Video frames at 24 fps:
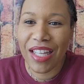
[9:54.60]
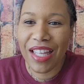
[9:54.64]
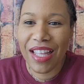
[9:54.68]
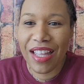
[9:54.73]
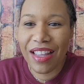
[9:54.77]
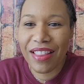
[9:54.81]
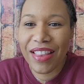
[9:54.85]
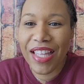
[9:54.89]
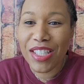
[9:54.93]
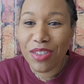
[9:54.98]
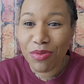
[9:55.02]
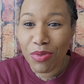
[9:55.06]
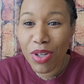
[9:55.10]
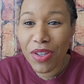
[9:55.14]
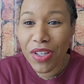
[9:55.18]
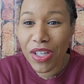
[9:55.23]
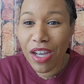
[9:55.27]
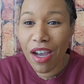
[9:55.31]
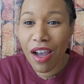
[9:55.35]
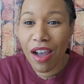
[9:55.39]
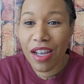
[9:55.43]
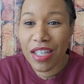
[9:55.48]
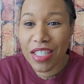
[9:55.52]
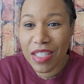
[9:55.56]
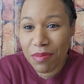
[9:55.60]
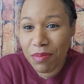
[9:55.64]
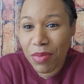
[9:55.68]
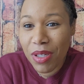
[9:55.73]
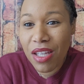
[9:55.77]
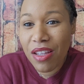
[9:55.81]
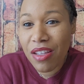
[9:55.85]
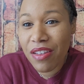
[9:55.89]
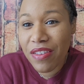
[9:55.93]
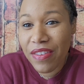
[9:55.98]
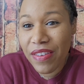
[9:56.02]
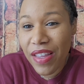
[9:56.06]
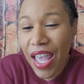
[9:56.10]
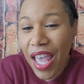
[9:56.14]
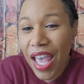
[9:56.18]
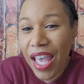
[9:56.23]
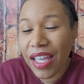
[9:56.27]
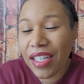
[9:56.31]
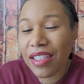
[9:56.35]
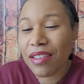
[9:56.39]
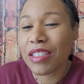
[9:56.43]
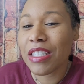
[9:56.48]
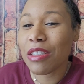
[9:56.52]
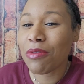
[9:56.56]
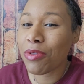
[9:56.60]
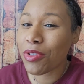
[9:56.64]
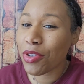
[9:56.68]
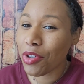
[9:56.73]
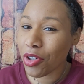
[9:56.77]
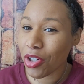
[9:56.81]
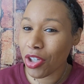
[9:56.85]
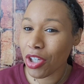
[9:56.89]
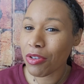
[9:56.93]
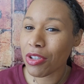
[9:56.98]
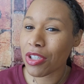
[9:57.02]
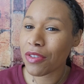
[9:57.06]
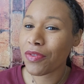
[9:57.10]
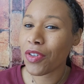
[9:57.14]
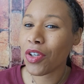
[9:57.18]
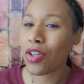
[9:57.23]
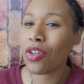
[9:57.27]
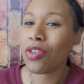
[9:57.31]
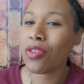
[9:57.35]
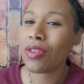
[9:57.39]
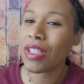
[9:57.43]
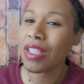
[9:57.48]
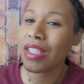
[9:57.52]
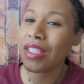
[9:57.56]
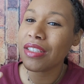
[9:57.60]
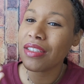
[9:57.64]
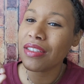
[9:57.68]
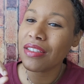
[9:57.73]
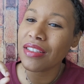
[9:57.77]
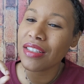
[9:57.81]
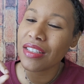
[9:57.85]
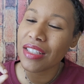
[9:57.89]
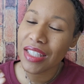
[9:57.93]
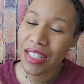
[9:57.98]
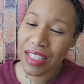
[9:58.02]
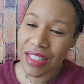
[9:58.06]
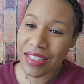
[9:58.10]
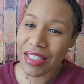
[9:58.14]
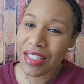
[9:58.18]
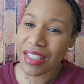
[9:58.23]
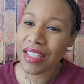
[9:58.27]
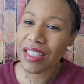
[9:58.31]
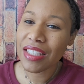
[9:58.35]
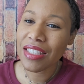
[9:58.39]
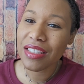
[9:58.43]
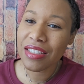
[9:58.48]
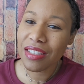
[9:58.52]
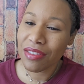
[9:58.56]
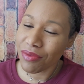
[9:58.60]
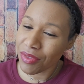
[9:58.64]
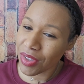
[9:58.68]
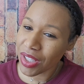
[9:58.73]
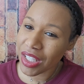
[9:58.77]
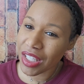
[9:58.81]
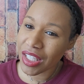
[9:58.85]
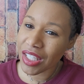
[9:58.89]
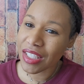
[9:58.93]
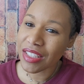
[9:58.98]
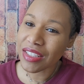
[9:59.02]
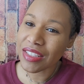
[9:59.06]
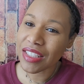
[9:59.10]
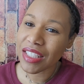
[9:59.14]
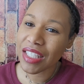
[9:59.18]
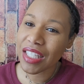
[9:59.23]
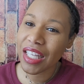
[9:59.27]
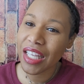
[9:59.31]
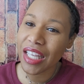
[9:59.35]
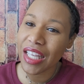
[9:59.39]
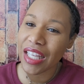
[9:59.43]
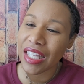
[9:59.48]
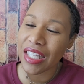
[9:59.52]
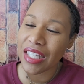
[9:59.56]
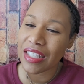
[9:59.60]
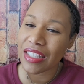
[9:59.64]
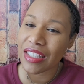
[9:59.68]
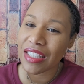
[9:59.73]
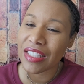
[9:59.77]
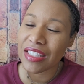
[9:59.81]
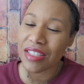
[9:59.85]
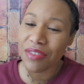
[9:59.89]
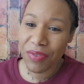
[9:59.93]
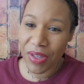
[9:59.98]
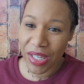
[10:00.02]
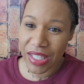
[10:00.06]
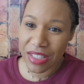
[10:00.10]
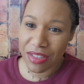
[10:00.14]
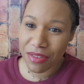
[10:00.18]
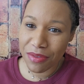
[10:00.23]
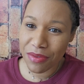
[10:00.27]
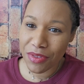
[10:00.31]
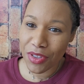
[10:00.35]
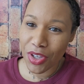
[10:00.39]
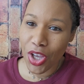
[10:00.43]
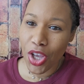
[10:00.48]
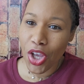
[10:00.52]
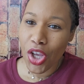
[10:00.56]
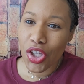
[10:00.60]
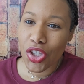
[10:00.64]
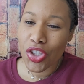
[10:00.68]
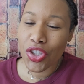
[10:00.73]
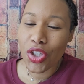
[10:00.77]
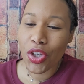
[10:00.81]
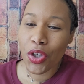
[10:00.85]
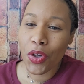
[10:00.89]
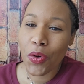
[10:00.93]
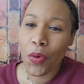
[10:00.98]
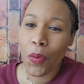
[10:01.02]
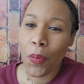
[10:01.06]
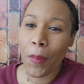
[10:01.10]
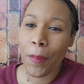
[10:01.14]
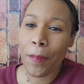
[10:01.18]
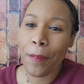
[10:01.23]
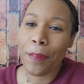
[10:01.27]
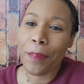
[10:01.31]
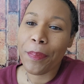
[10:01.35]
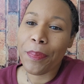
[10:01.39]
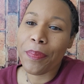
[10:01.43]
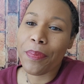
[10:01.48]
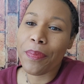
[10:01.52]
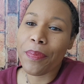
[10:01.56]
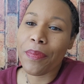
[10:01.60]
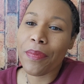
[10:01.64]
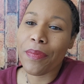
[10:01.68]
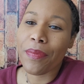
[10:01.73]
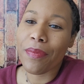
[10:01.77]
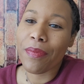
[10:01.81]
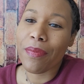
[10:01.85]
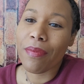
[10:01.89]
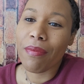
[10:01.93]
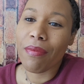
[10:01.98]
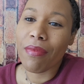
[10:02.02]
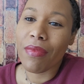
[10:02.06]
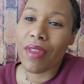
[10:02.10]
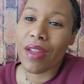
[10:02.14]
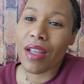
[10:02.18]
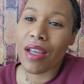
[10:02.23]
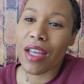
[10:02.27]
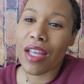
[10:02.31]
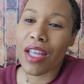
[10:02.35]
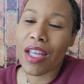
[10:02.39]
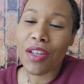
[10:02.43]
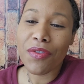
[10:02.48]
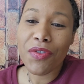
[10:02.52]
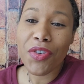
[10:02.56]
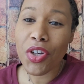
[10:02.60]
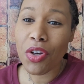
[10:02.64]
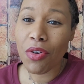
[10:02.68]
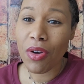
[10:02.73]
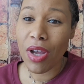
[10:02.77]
That's one of the cons. But other than that, recording on your phone is easy, it's convenient, and it's effective. So if you don't